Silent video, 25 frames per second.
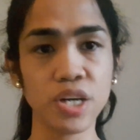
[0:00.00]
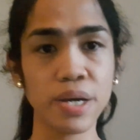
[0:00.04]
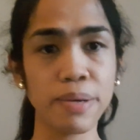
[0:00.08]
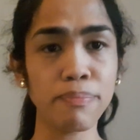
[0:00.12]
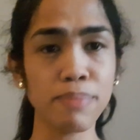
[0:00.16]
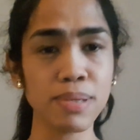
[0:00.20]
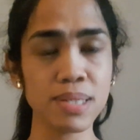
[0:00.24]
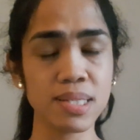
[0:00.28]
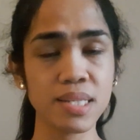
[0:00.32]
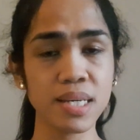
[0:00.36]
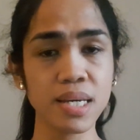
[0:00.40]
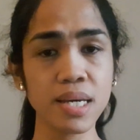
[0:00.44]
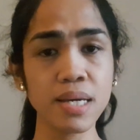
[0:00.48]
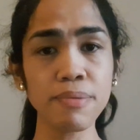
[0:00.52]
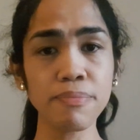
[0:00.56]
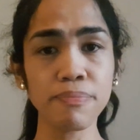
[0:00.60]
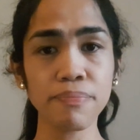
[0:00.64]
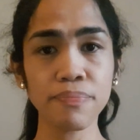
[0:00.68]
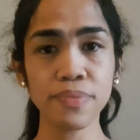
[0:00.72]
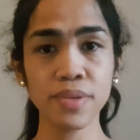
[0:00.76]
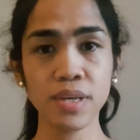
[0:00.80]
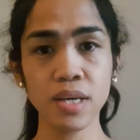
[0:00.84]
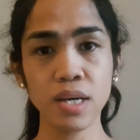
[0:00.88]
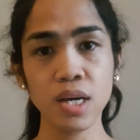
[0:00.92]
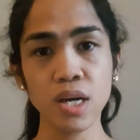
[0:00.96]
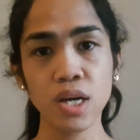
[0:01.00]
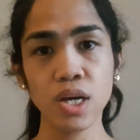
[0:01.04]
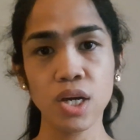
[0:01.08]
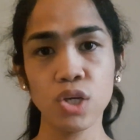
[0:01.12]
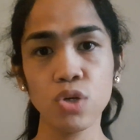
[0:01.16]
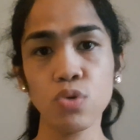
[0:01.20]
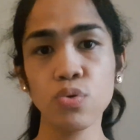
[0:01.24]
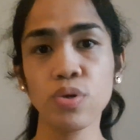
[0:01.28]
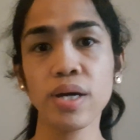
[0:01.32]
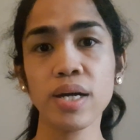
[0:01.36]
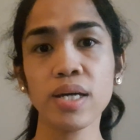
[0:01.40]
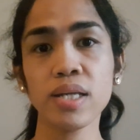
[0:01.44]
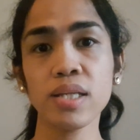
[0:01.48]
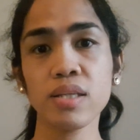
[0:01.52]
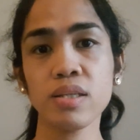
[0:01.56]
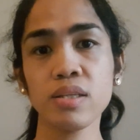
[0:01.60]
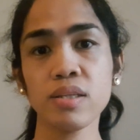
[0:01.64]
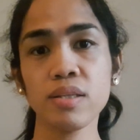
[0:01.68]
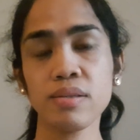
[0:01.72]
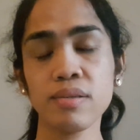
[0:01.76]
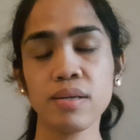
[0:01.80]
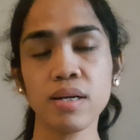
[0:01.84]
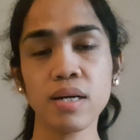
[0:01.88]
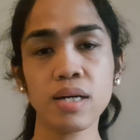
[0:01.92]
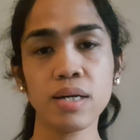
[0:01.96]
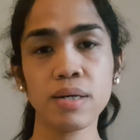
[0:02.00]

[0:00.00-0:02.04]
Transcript: Embassy, you can